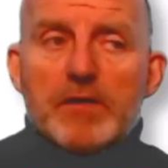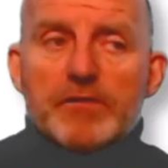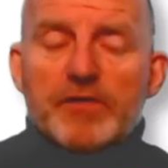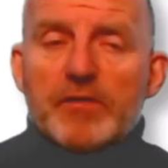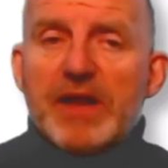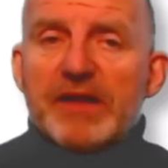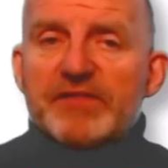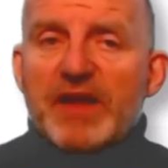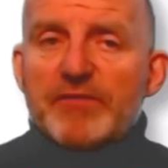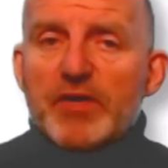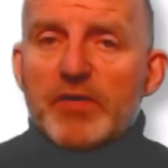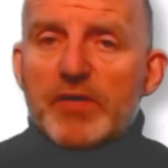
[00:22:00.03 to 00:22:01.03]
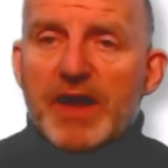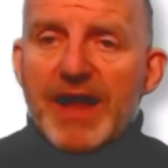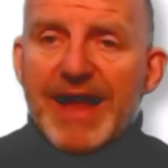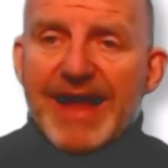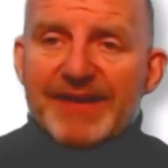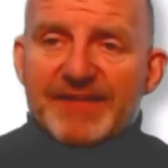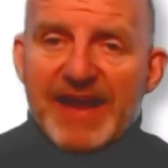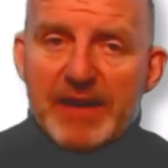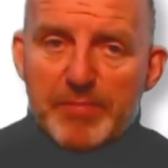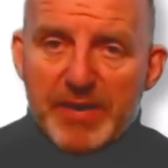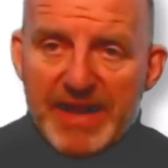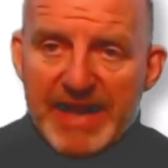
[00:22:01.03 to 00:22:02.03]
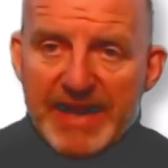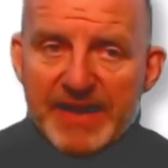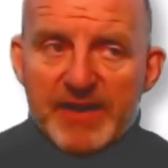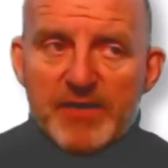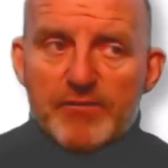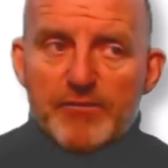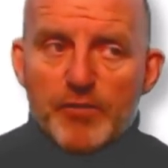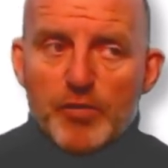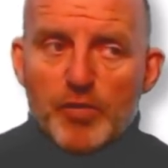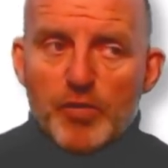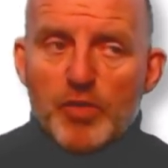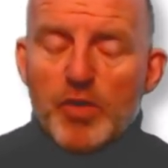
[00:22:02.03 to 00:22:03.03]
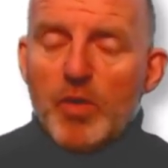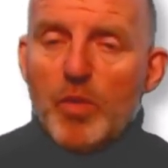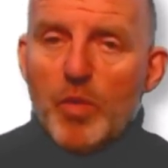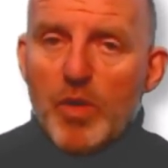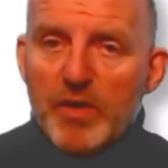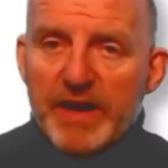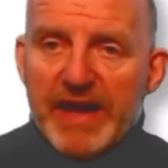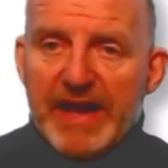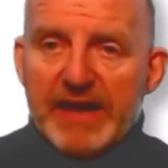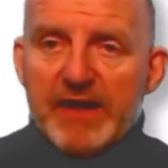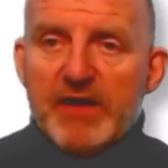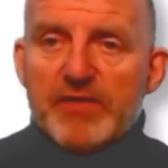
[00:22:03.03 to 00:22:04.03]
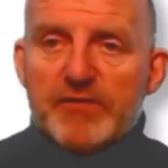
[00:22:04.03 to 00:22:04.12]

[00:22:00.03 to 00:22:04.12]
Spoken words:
So let's have a look at a plan for 1A.